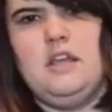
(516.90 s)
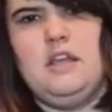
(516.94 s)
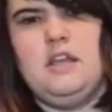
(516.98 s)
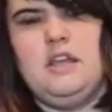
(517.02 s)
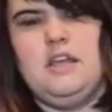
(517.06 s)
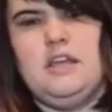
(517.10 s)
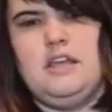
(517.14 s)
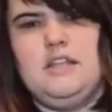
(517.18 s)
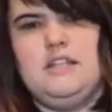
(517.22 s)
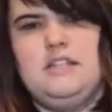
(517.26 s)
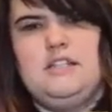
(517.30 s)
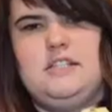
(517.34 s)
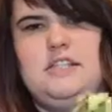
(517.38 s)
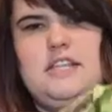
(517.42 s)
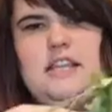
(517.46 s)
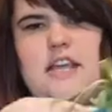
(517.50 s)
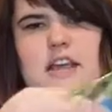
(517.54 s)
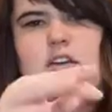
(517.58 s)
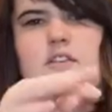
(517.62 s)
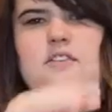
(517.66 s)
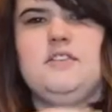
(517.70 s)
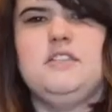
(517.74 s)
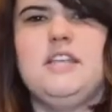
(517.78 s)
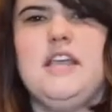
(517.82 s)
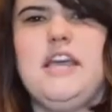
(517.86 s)
And see
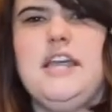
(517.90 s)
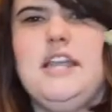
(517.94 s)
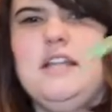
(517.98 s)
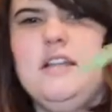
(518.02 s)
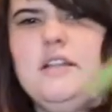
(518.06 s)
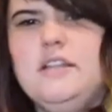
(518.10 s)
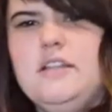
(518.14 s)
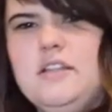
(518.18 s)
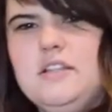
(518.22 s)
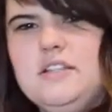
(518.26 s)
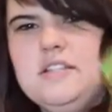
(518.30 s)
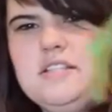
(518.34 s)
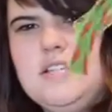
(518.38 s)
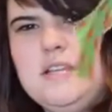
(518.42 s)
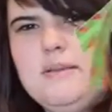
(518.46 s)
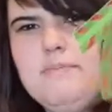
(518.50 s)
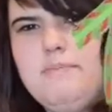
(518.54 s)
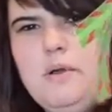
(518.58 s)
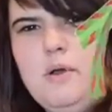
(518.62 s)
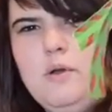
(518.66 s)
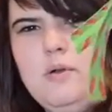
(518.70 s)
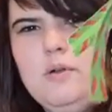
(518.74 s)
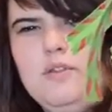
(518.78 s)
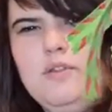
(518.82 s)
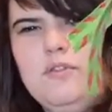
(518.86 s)
how it's kind of, you can see it
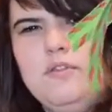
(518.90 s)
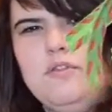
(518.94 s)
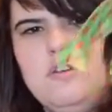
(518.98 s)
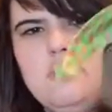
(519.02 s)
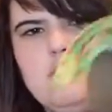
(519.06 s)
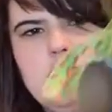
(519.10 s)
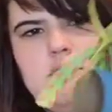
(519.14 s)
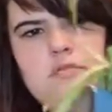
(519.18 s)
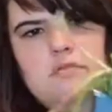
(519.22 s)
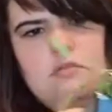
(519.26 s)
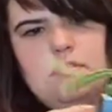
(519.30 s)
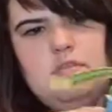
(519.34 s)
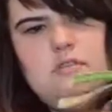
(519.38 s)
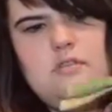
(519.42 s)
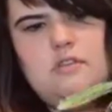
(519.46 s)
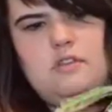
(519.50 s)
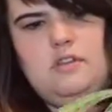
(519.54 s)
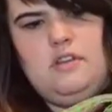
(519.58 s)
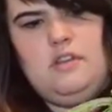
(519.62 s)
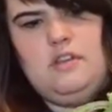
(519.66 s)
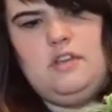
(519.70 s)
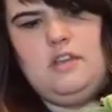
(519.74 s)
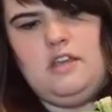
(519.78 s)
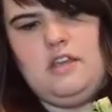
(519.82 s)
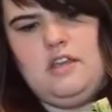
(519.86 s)
poking through.
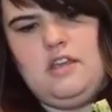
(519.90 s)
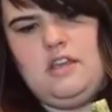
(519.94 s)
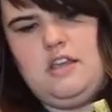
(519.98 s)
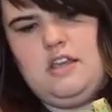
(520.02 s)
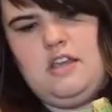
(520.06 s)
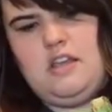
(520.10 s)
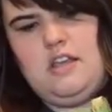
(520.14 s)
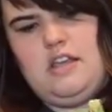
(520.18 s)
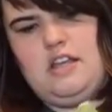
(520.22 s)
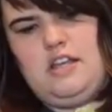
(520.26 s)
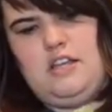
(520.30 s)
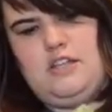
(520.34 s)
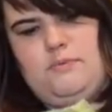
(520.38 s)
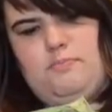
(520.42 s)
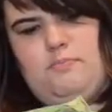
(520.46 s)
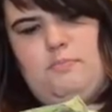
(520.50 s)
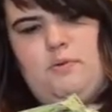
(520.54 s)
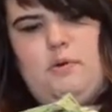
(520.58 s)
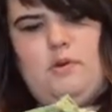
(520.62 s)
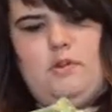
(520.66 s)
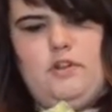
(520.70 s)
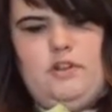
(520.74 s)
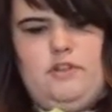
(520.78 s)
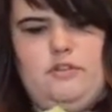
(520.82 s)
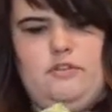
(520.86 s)
You just
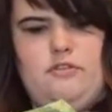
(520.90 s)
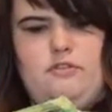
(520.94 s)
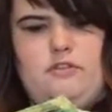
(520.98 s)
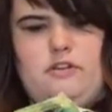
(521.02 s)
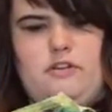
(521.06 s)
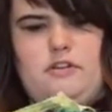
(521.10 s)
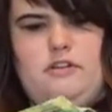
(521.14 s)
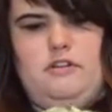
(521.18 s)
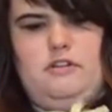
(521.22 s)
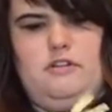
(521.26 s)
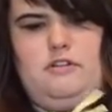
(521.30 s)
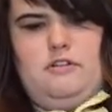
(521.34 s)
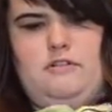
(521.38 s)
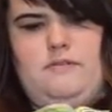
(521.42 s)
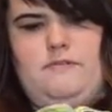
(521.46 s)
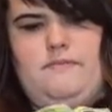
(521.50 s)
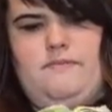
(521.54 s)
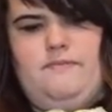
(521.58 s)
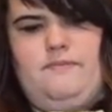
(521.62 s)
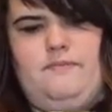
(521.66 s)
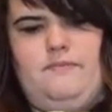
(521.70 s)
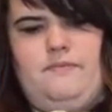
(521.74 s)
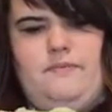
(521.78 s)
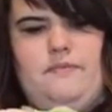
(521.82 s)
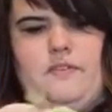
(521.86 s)
pull it through,
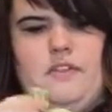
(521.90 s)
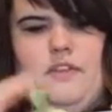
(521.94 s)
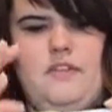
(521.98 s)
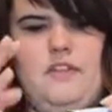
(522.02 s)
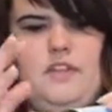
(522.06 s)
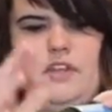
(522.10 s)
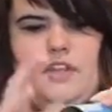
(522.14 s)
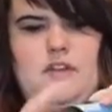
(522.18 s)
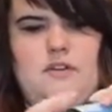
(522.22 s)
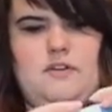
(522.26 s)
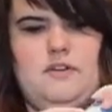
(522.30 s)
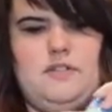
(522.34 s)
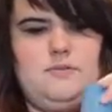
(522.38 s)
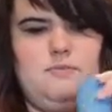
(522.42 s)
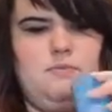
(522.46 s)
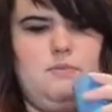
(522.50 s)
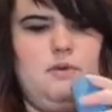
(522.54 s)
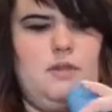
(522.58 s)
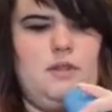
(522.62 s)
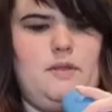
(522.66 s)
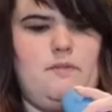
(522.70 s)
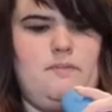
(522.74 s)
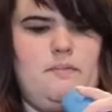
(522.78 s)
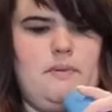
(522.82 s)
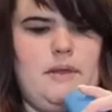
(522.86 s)
and then you can always
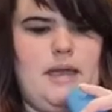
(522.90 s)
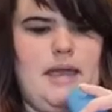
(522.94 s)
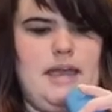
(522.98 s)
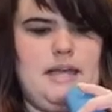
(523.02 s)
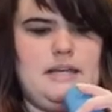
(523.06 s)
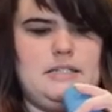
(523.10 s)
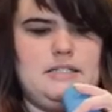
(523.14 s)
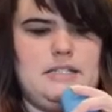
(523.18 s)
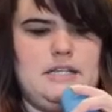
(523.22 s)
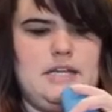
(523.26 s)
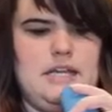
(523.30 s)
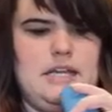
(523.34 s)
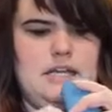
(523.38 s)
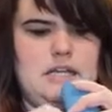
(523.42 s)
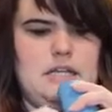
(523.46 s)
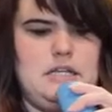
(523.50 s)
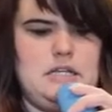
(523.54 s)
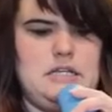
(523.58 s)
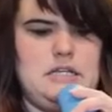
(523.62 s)
pull it back to kind of,